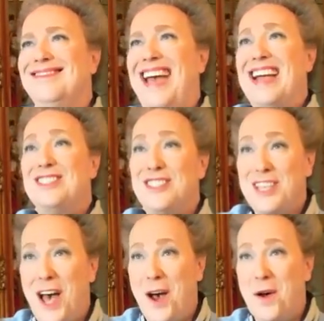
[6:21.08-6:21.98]
And
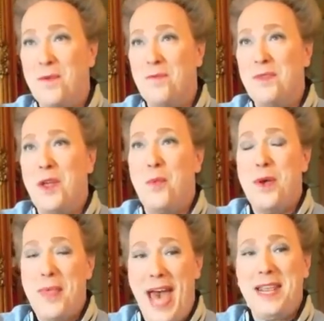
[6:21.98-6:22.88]
so,
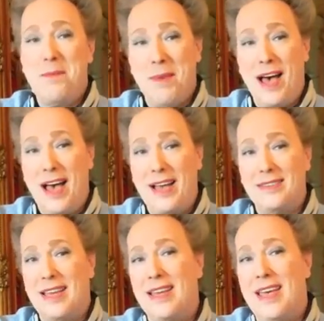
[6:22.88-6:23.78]
with that in
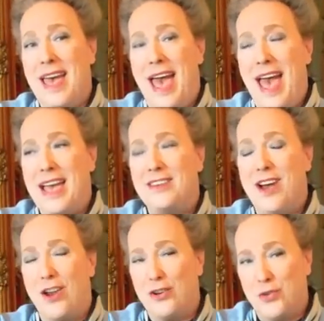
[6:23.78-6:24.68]
mind, and
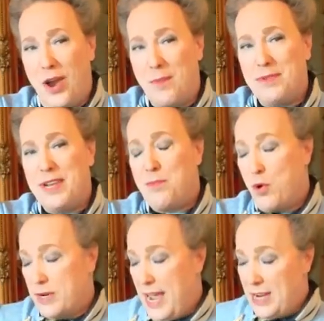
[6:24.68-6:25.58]
Donald Trump's
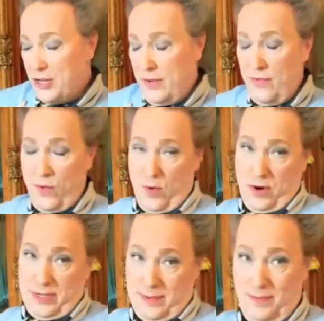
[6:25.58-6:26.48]
deportation
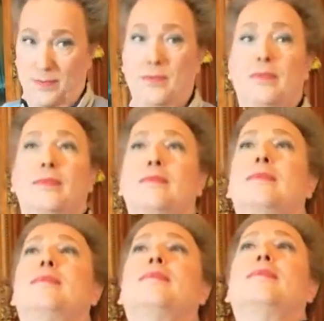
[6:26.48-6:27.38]
force,
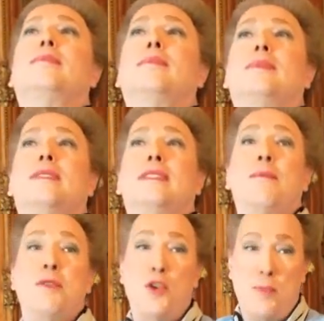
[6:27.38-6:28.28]

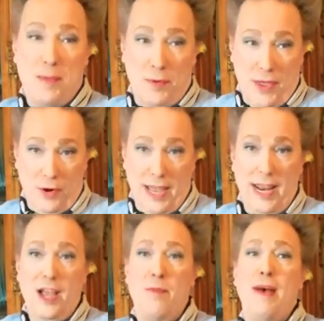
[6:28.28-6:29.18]
some of you people that are
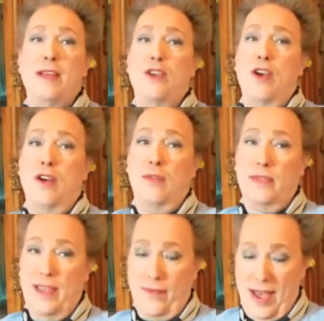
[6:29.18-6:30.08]
getting on my
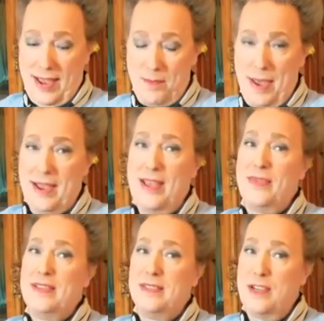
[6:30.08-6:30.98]
nerves, if I can get
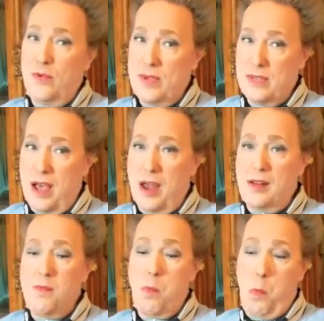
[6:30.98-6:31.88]
this deal with Donald,